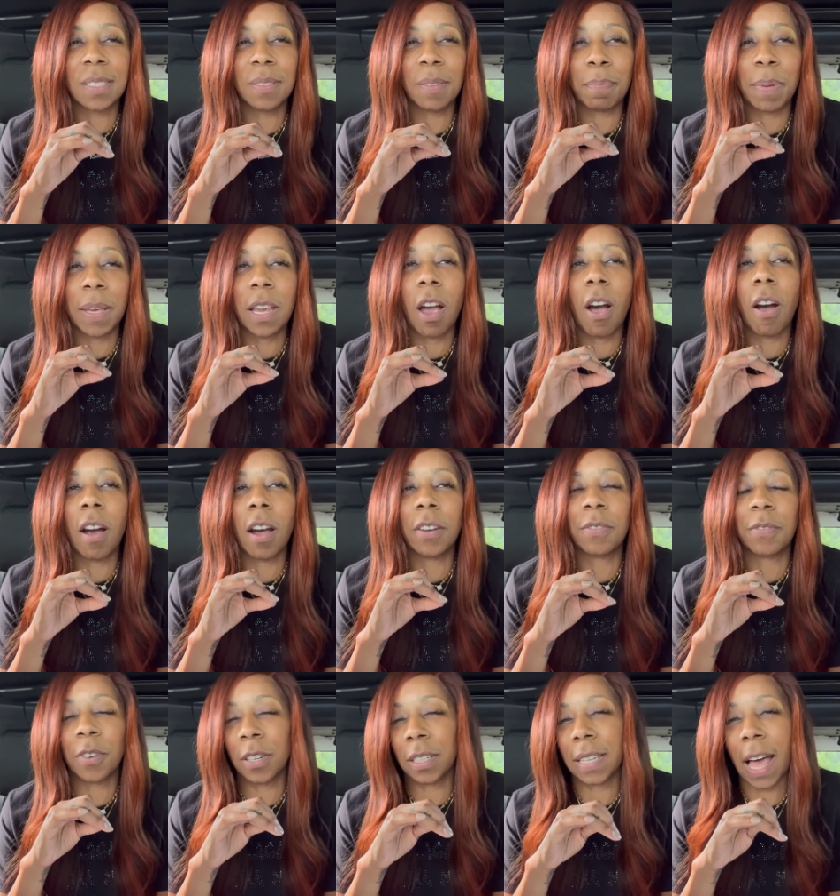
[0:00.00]
be hard
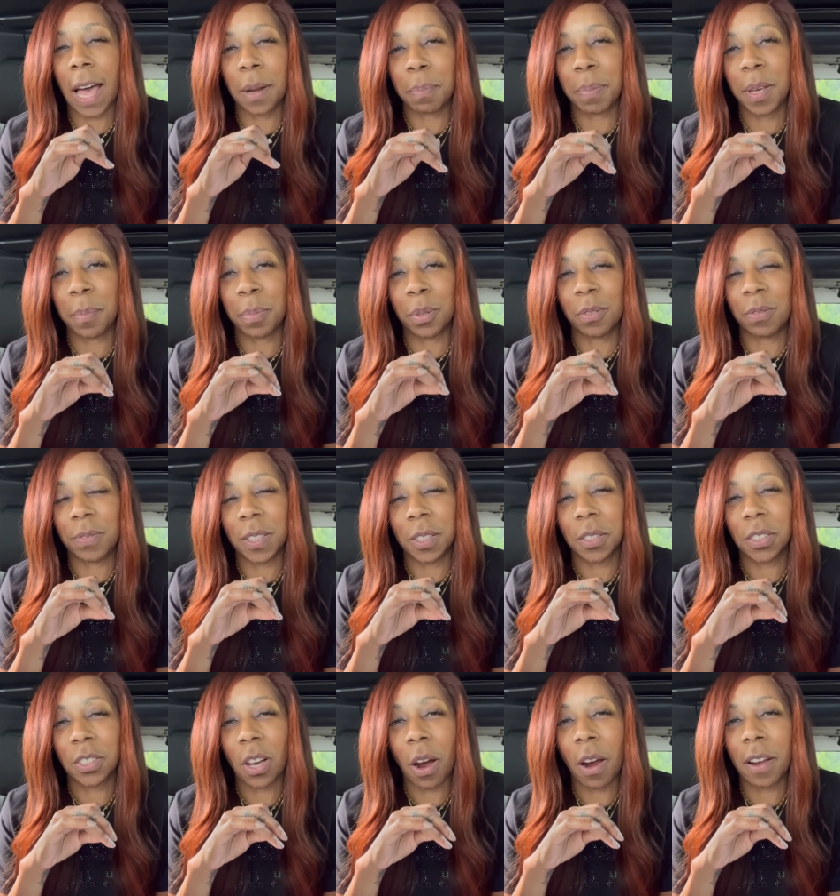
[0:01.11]
for a lot of people to feel
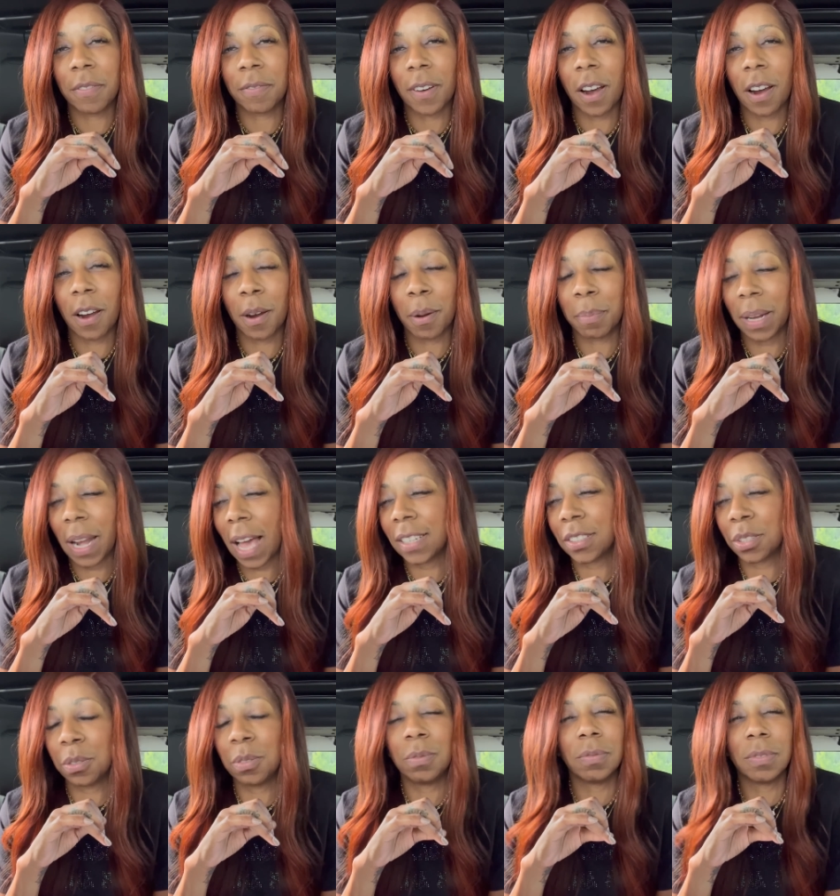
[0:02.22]
sorry for her. But I
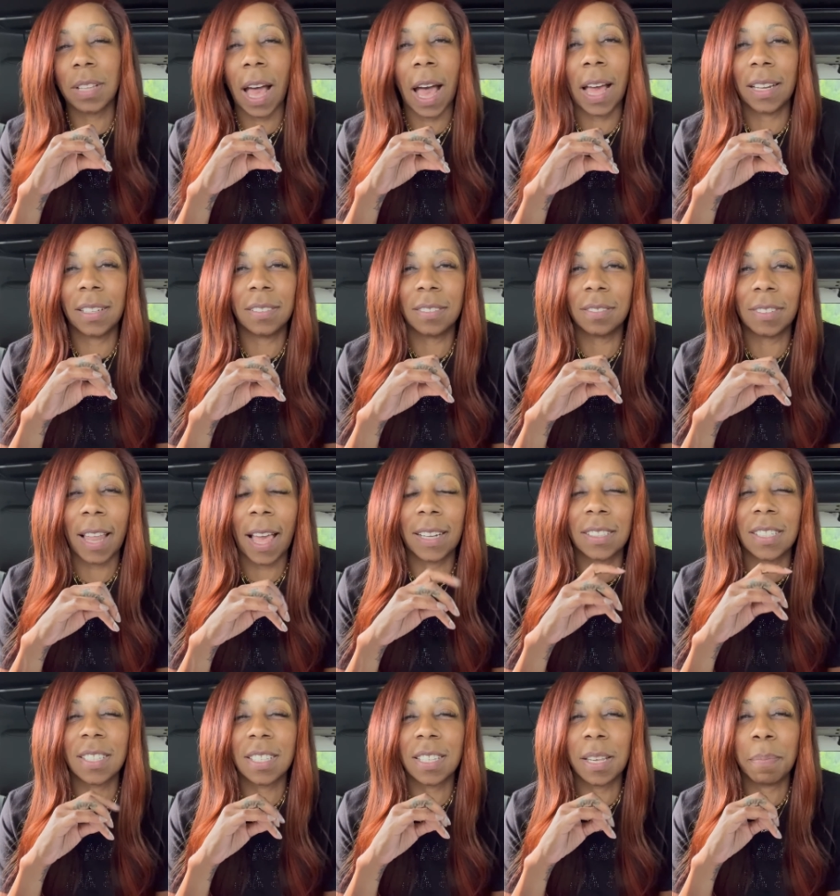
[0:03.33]
do not like
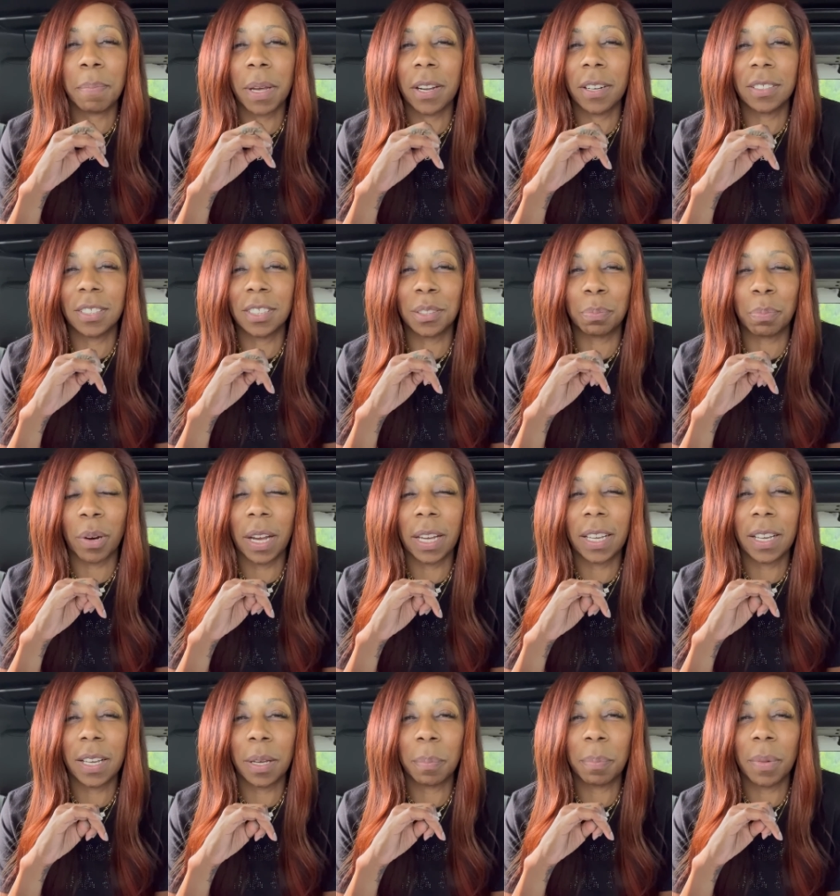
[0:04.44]
to see marriages
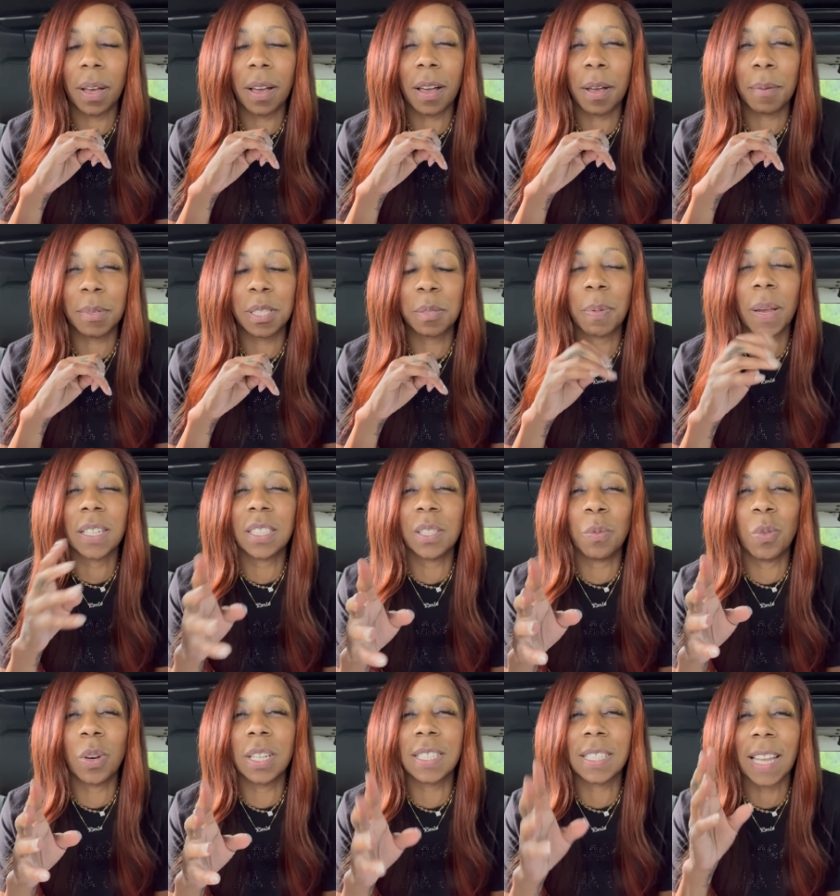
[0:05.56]
break up, um, especially
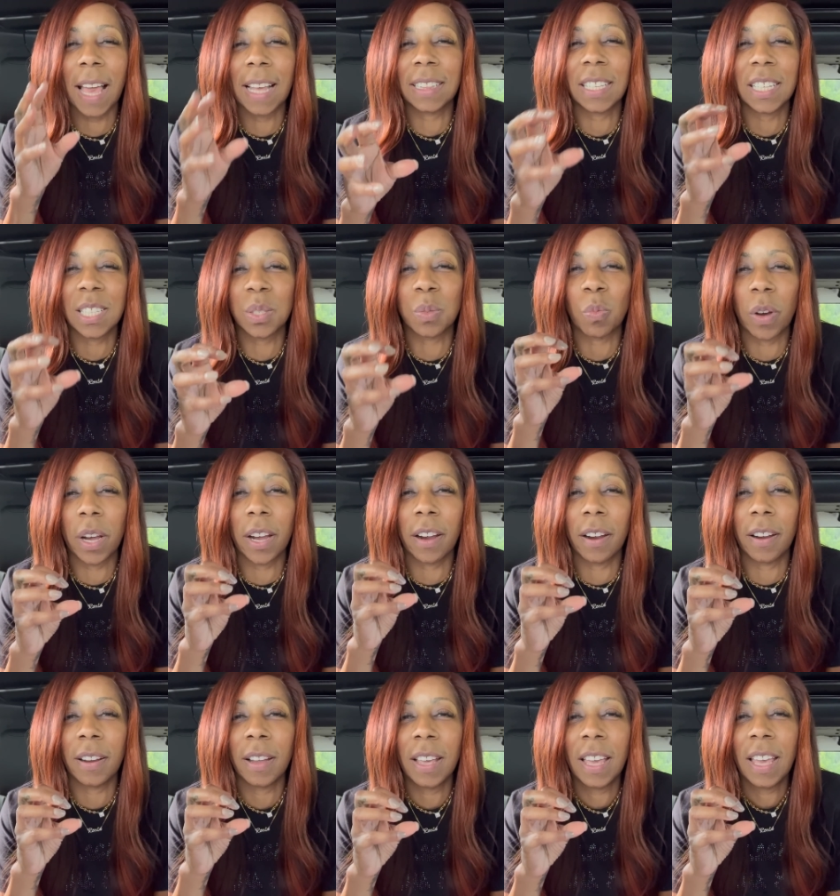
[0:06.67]
ones like this
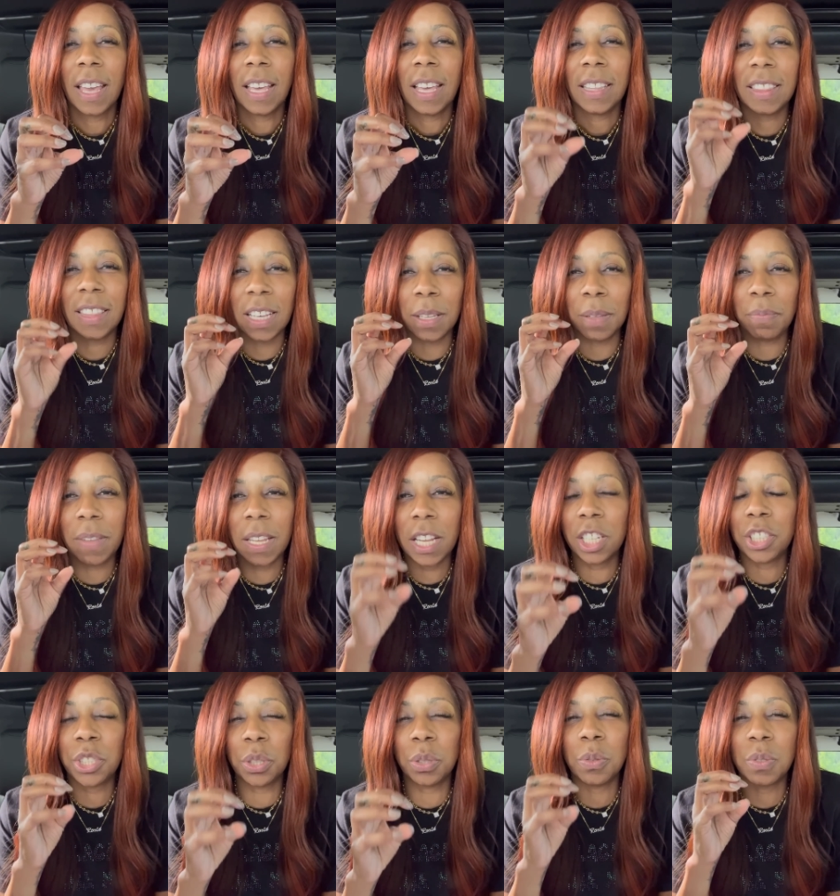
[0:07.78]
where the
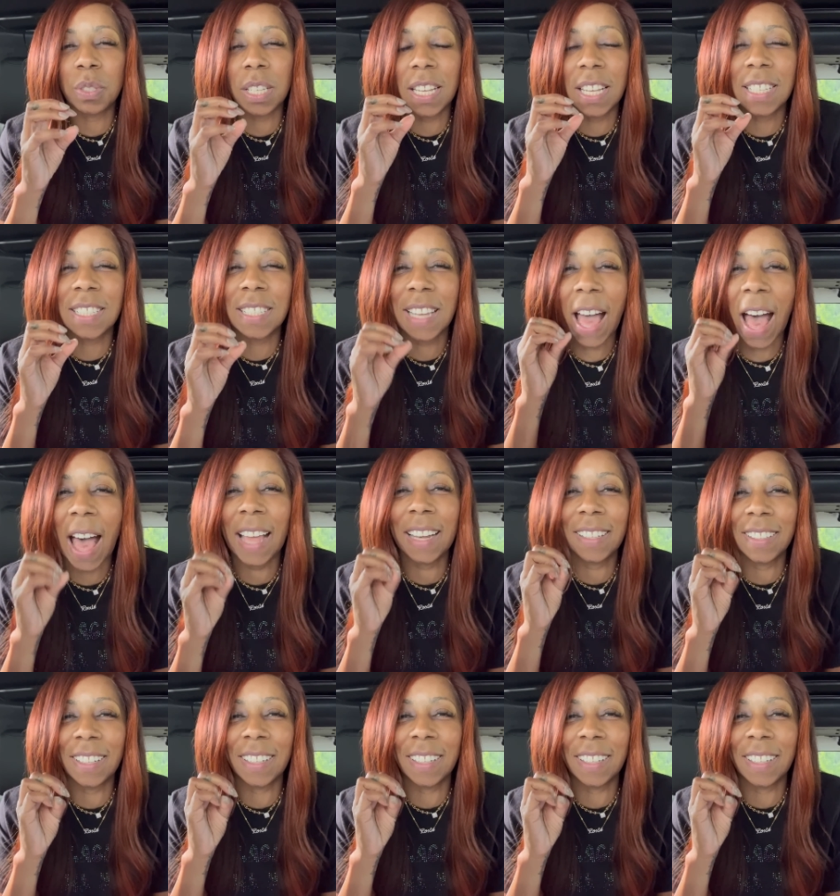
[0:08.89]
issues is not